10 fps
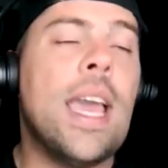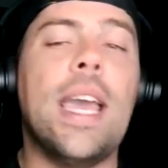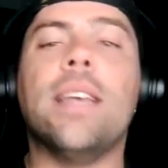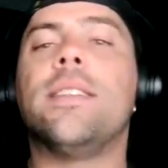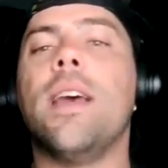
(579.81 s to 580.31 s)

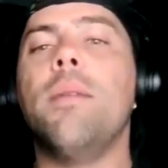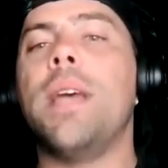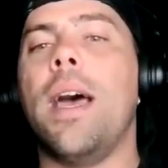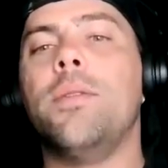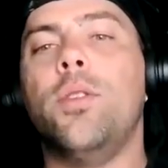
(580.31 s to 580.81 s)
is
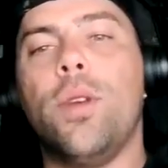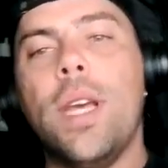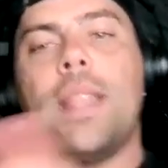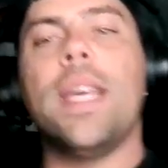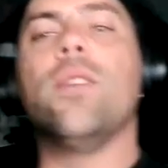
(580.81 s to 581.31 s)
sometimes you
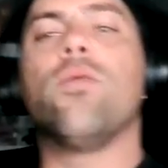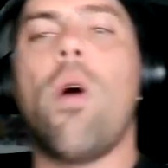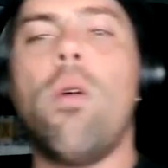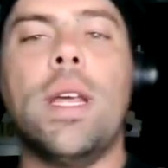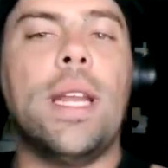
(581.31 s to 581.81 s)
get things
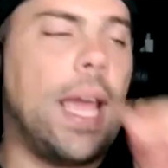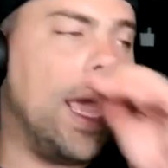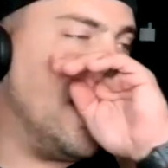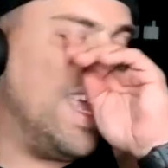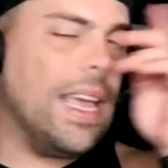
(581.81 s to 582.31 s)
rolling
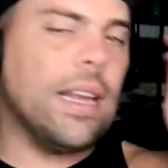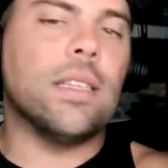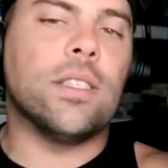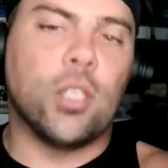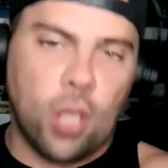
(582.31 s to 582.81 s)
and
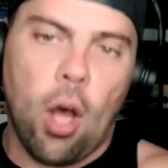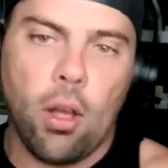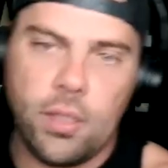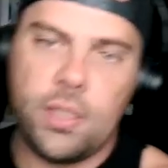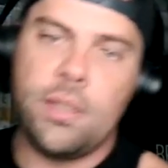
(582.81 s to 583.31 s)
it
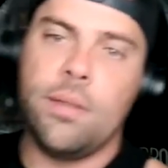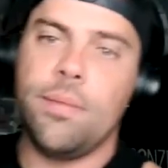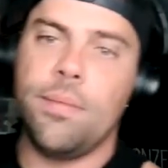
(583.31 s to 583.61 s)
stalls.